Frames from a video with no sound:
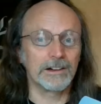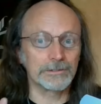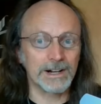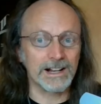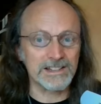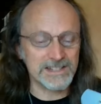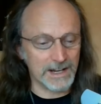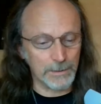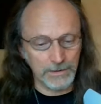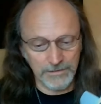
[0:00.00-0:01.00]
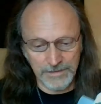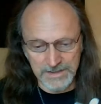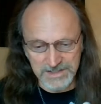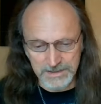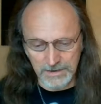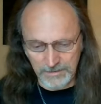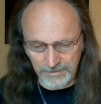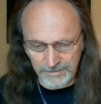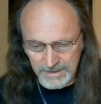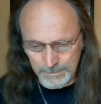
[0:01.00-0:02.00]
Right, so first
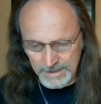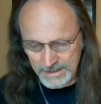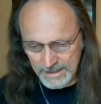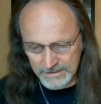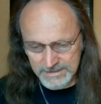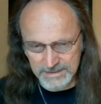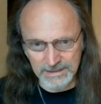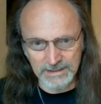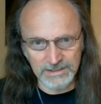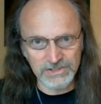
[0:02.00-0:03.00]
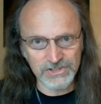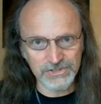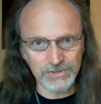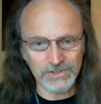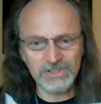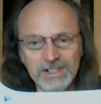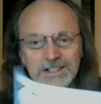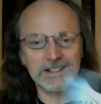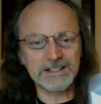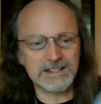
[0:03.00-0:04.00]
off, let me get the
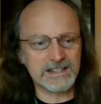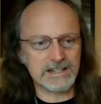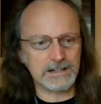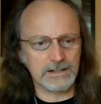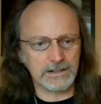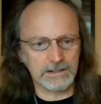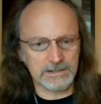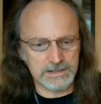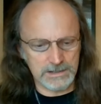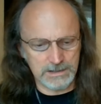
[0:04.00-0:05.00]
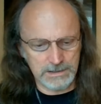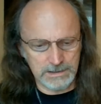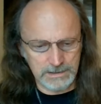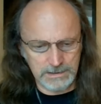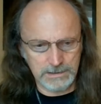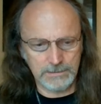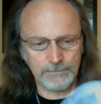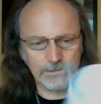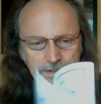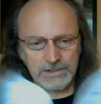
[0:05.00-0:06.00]
instructions and
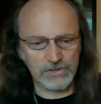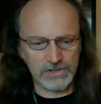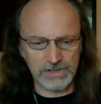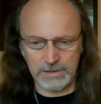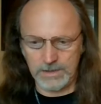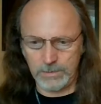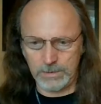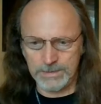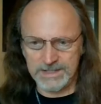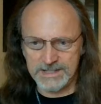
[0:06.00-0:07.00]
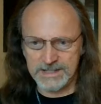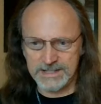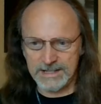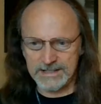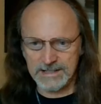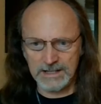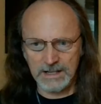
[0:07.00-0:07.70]
show you what we did.